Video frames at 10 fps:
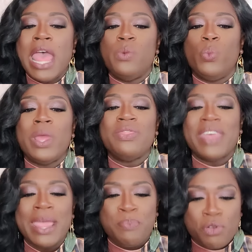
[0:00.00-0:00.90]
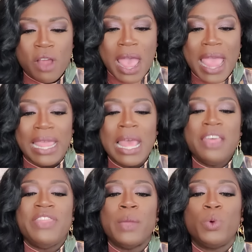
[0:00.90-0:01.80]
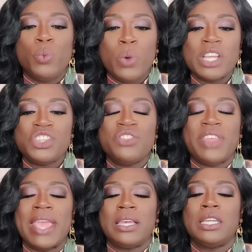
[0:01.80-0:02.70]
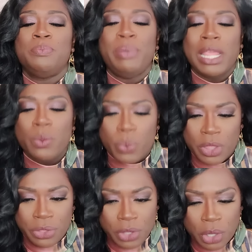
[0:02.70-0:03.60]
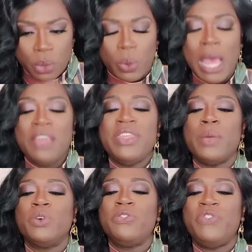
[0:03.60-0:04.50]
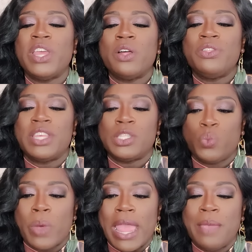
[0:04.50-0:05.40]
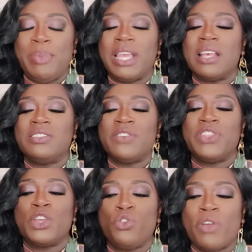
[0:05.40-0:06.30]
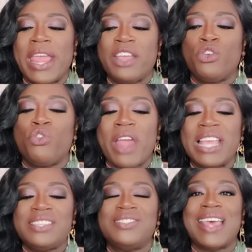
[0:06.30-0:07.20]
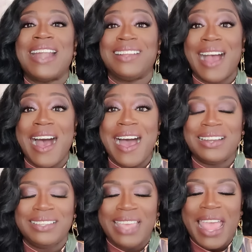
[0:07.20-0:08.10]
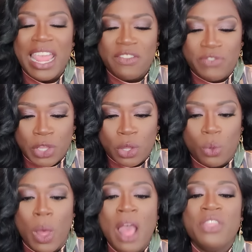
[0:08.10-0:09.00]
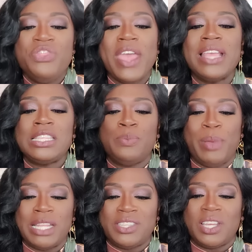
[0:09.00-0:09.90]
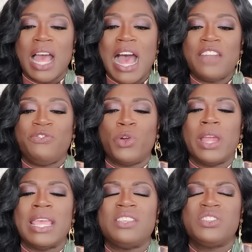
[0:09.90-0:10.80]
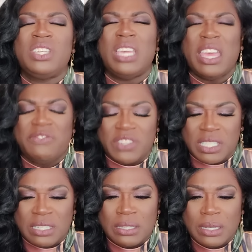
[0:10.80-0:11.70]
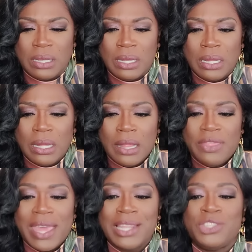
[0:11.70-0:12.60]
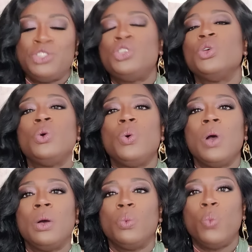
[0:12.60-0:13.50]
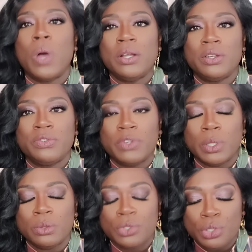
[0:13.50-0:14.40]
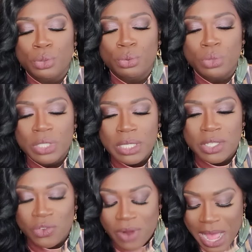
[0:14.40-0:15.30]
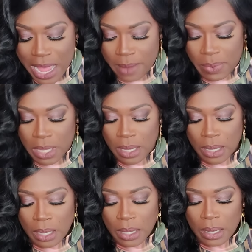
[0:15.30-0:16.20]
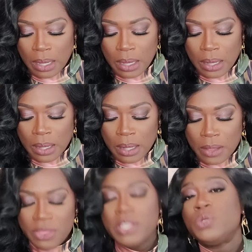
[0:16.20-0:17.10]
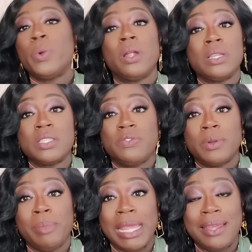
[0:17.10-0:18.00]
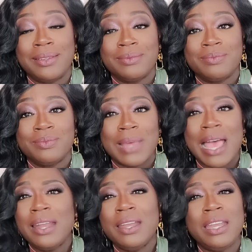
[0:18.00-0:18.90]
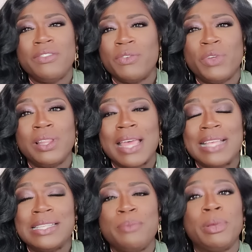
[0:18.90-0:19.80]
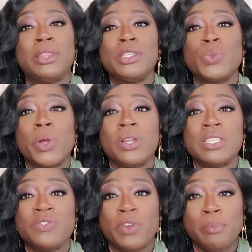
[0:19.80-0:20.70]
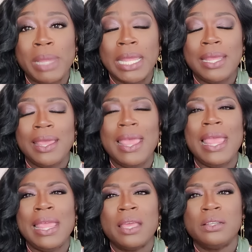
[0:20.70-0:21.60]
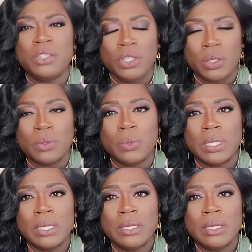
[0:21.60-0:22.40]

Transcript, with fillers: And when they pray, they will wish they could be with you. They will feel this way because of the great grace that God gave you. Thanks be to God for his gift that is too wonderful to describe. This word is for me. I didn't even realize it, but this word is for me and you.